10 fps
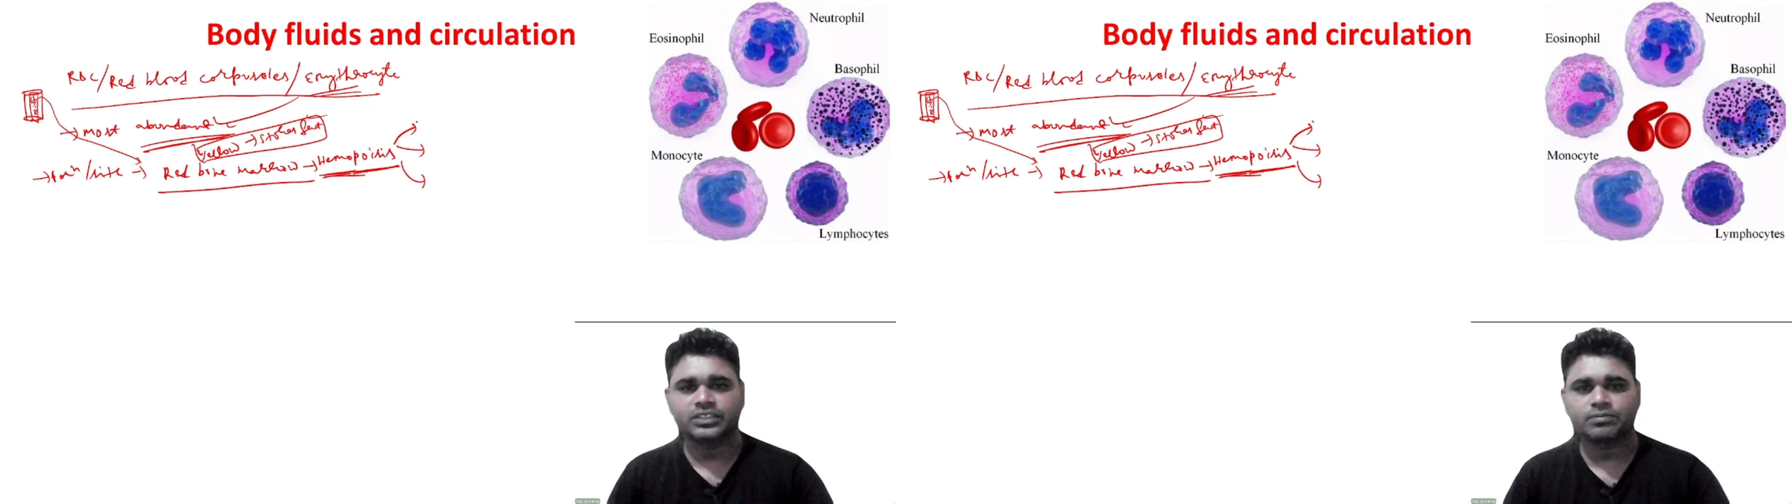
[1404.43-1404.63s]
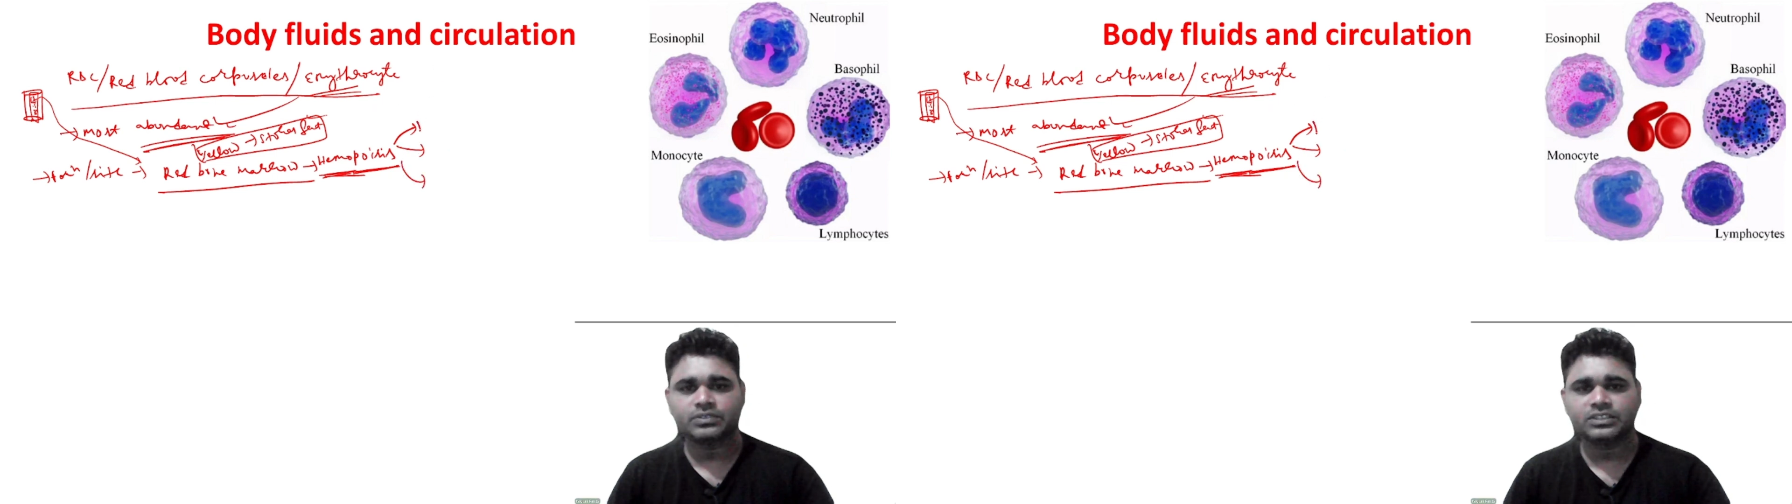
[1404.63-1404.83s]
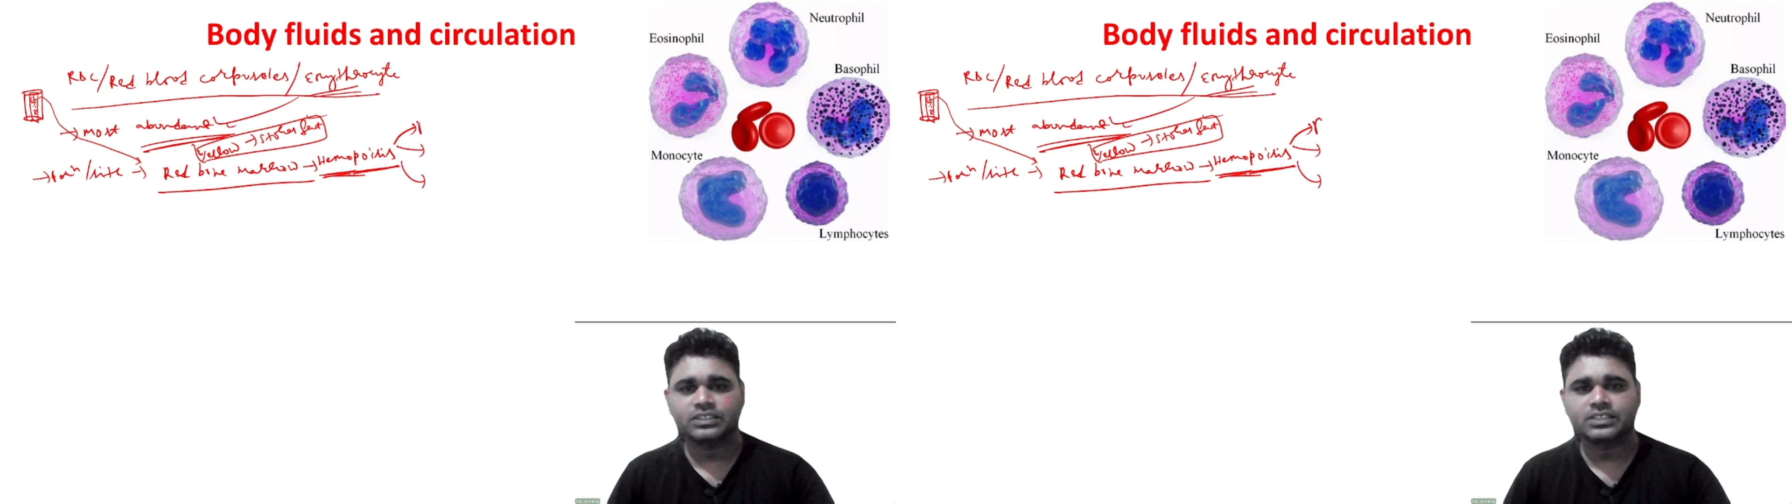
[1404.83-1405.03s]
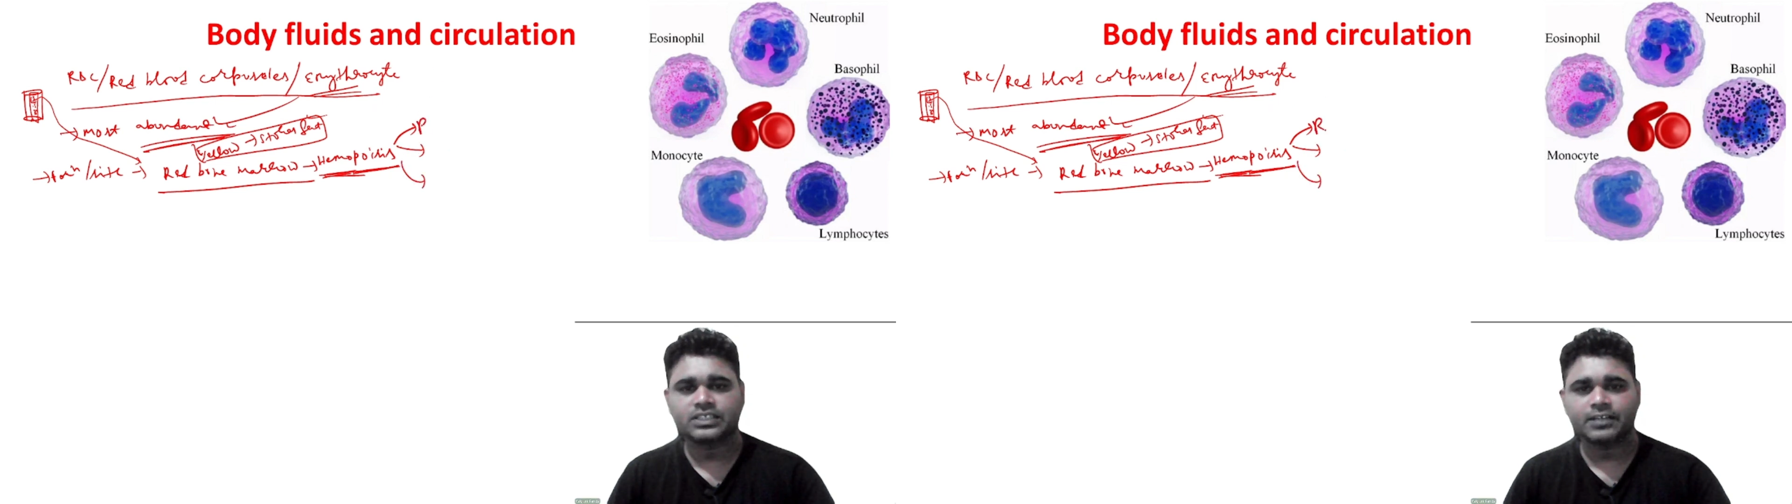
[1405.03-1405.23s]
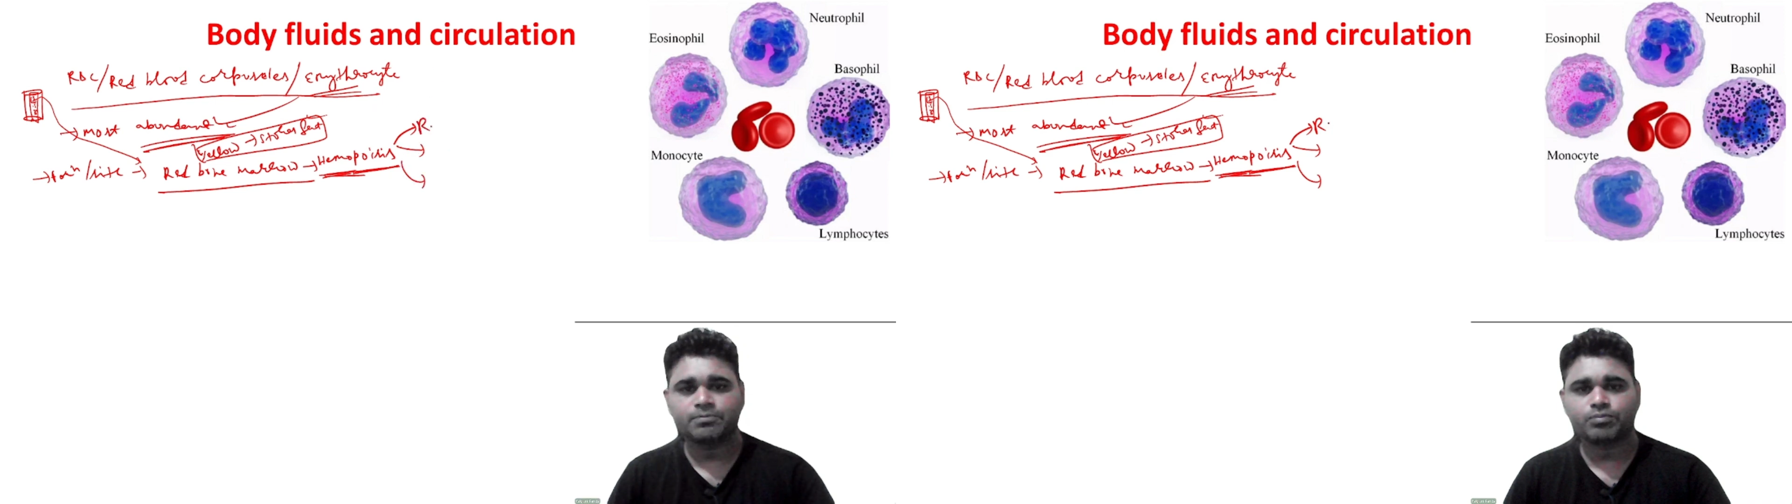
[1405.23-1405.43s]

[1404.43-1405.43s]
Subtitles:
That means it can